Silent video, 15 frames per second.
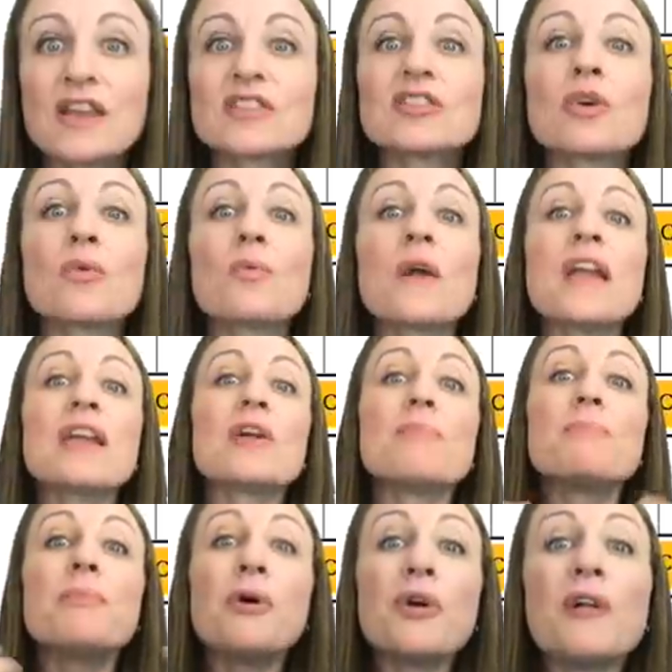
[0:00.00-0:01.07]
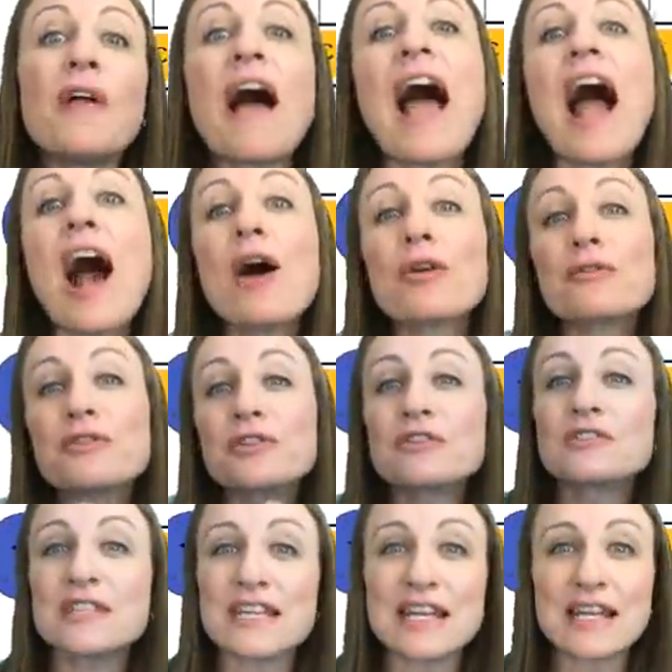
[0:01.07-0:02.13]
So it'll pull out of your
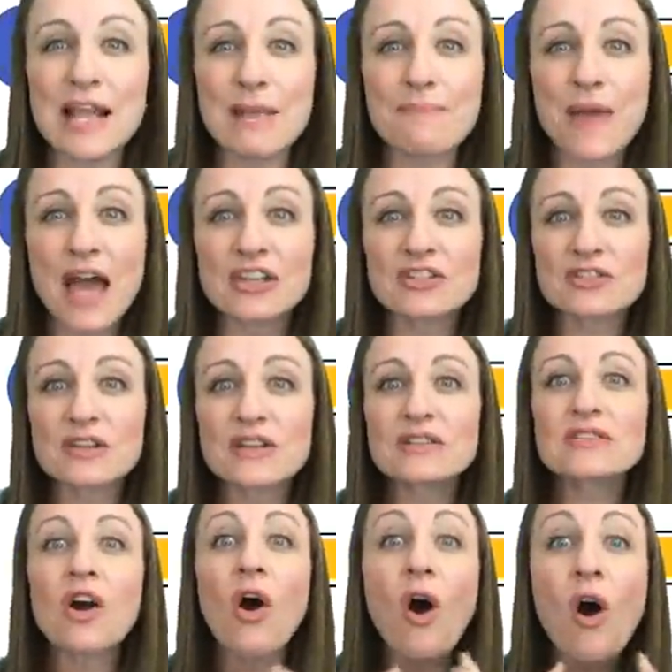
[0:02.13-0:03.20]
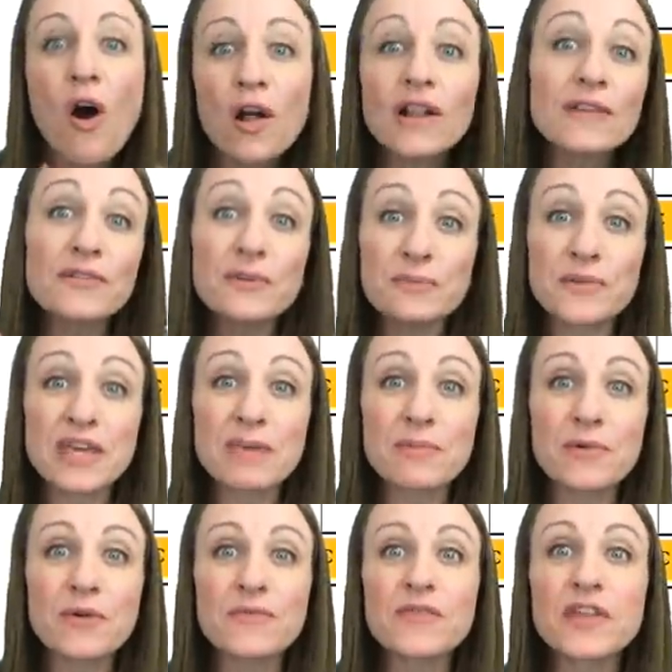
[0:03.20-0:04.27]
DNA match list all of the
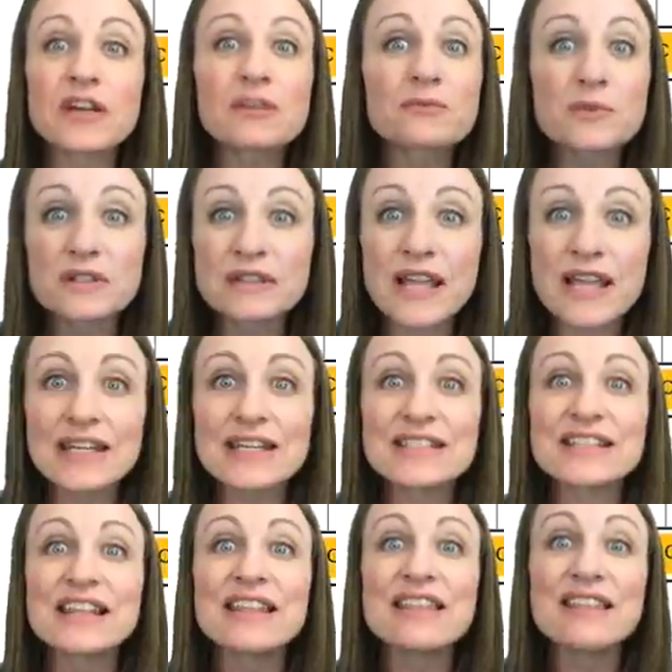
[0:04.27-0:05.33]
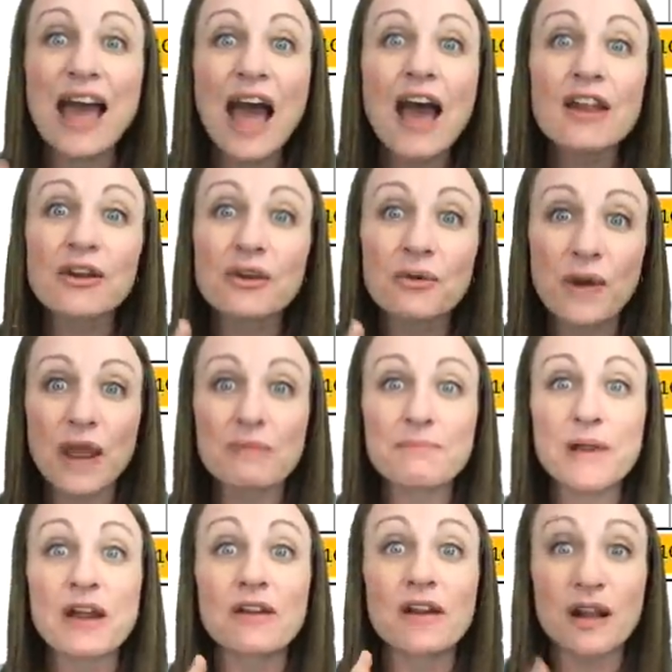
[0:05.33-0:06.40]
people that are related to that
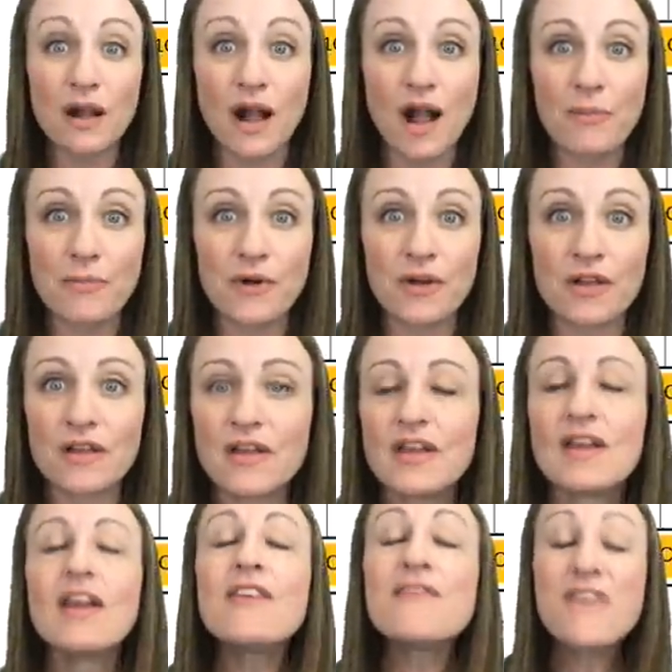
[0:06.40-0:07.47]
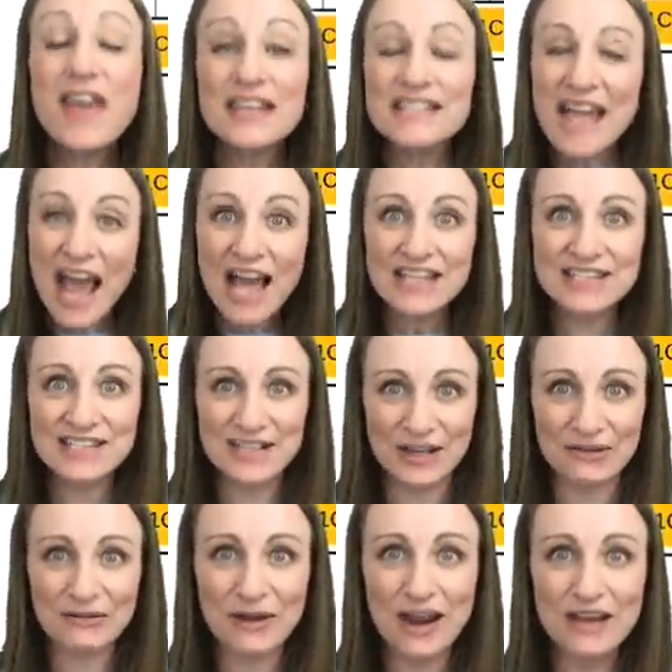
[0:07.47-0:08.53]
grandparent couple.
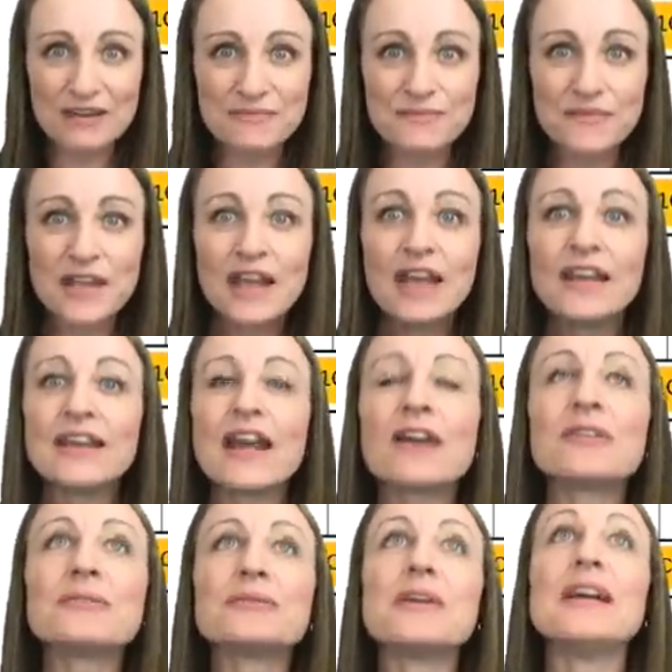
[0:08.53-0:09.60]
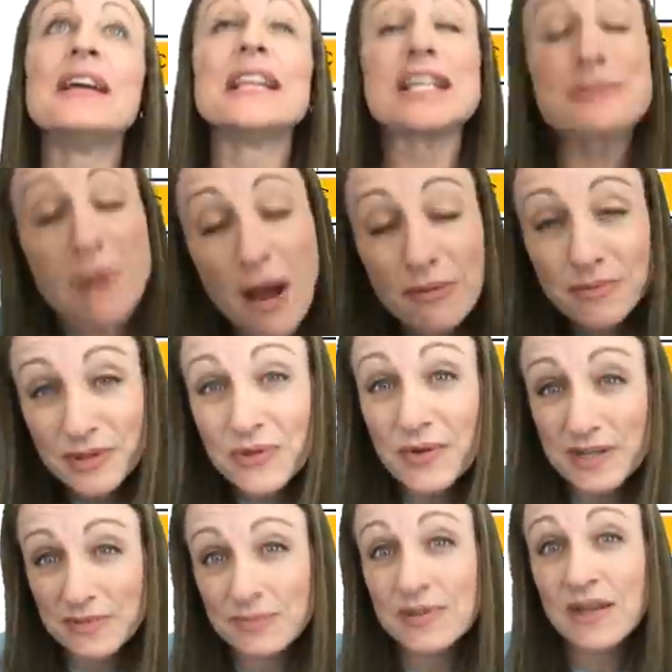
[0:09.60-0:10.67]
Fantastic, right? Now, that's probably
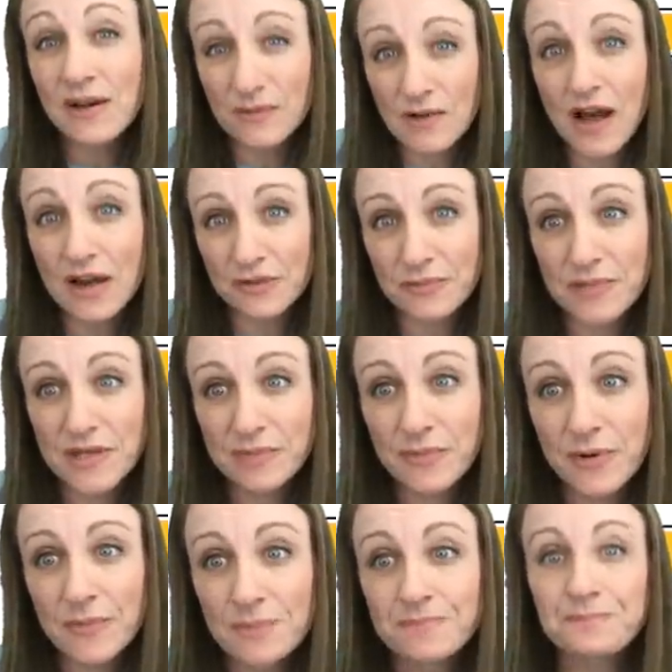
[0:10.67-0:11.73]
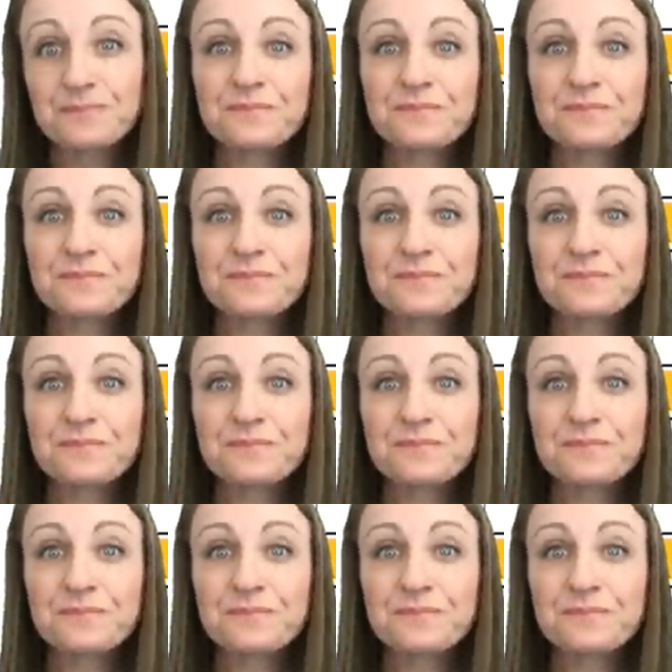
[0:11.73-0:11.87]
going to be a lot of people.